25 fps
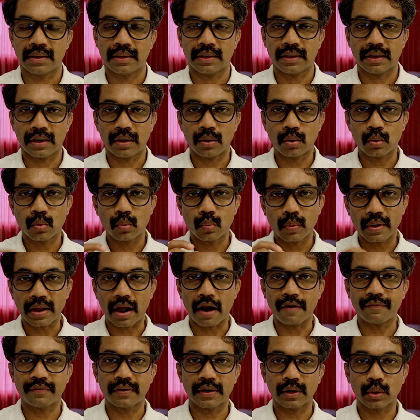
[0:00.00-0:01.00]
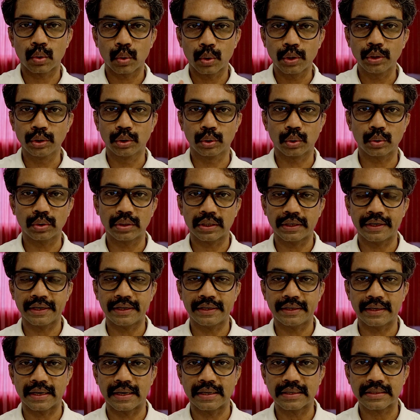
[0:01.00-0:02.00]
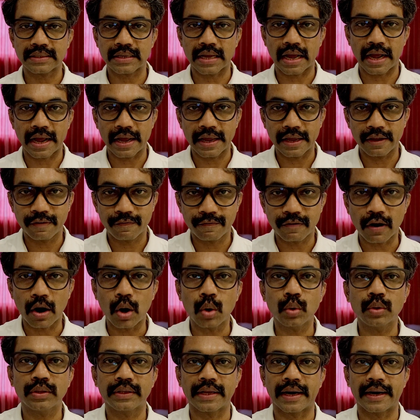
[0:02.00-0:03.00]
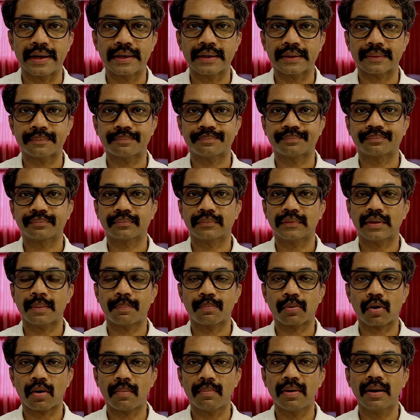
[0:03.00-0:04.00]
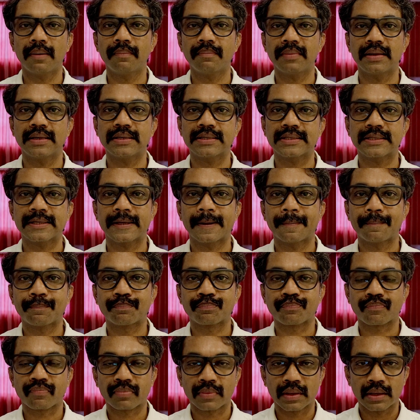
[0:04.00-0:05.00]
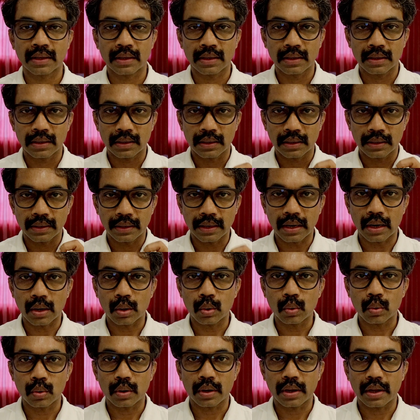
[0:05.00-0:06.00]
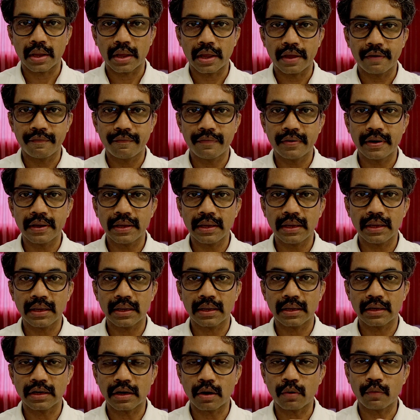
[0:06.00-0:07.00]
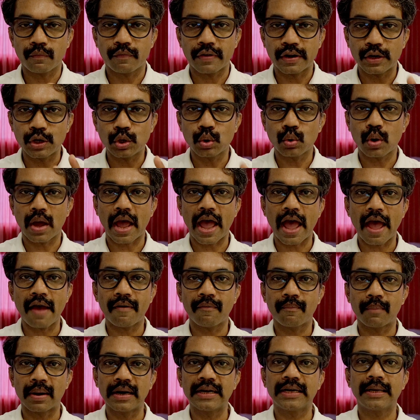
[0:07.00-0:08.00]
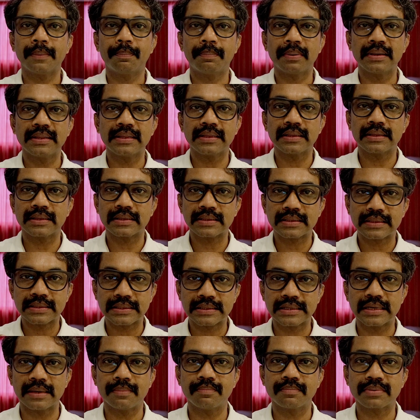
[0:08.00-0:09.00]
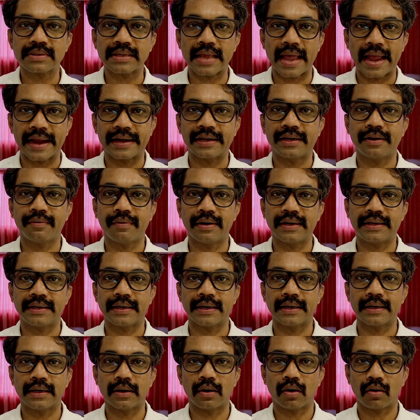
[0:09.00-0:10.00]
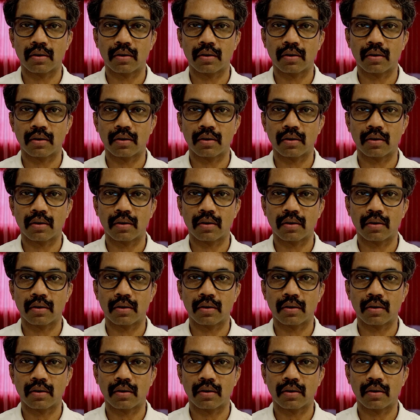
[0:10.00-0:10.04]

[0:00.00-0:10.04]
Now, after going through the details, I found that the problem is now when you have multiple SIMs activated